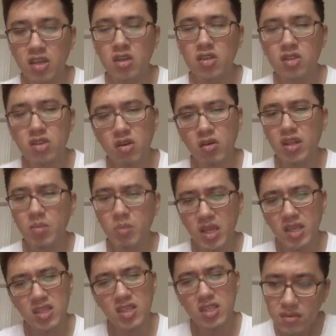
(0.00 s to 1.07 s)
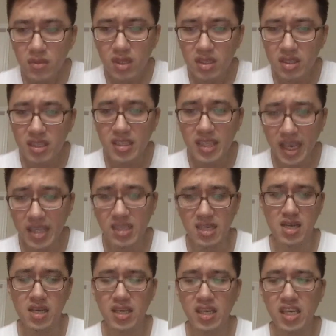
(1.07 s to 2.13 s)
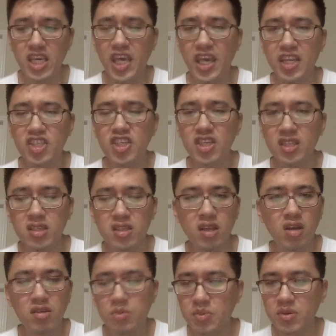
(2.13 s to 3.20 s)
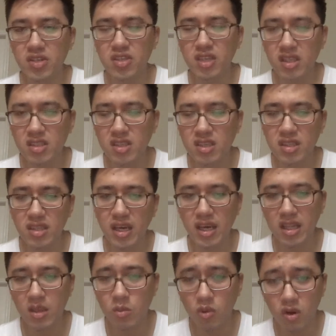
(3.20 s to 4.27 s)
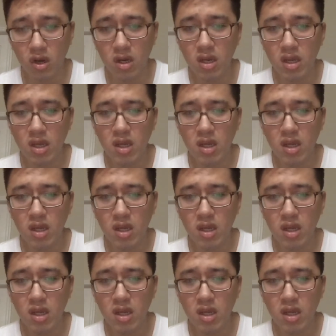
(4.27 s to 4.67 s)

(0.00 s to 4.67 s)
So it means the data in keychain is not persistent anymore.